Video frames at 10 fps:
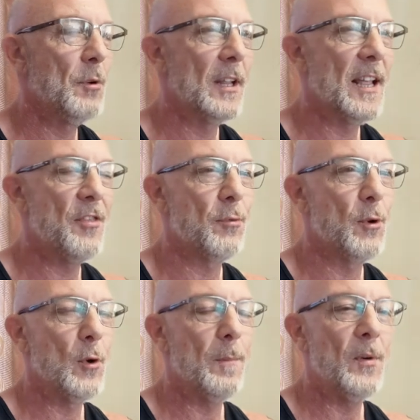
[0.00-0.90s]
able to get
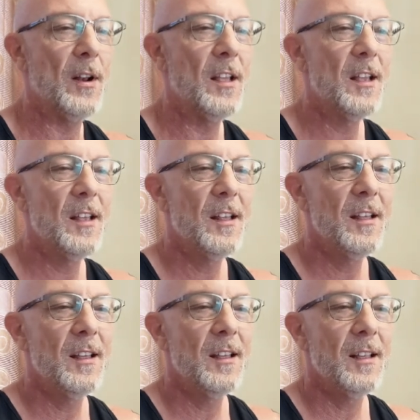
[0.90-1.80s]
through to him, but
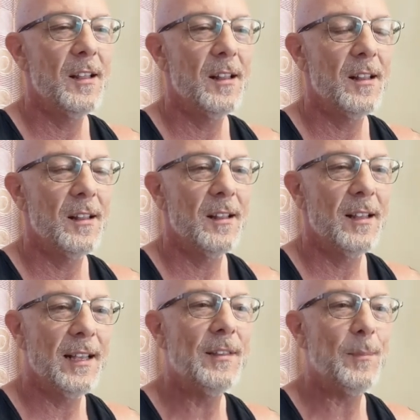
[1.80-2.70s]

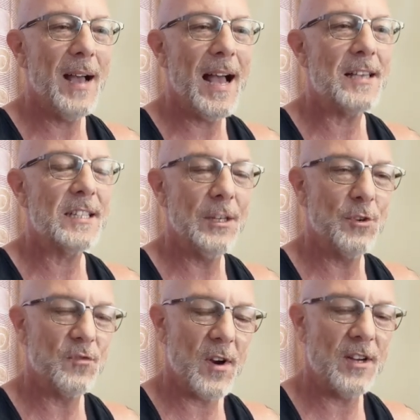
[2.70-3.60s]
in the past he
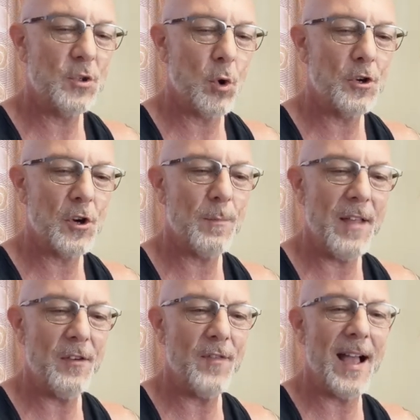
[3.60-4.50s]
was very tortured
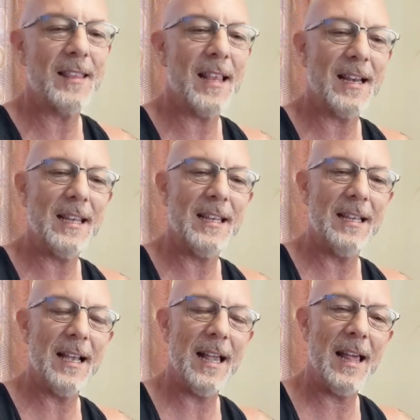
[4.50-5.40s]
by the fact that
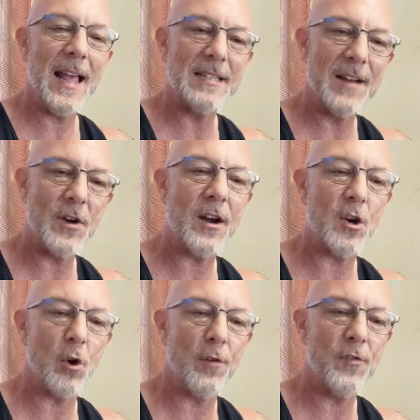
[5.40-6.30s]
he has never had a
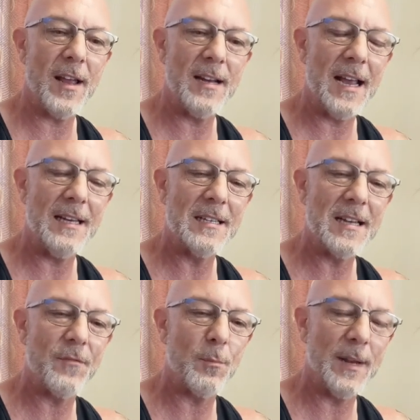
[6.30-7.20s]
girlfriend and he's
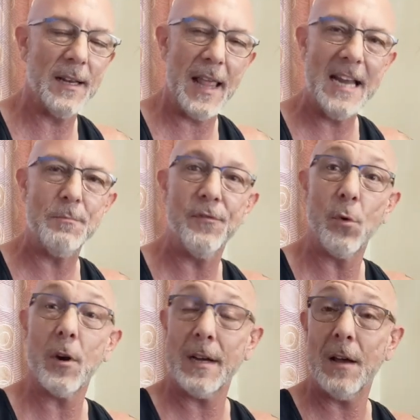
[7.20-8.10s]
never been laid
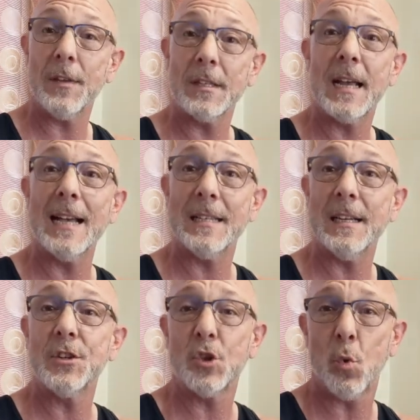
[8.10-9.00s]
before, and now this guy's
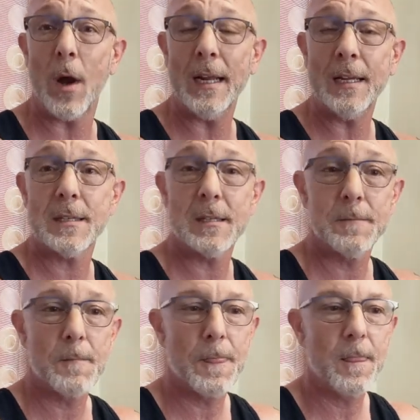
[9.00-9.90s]
in his 20s.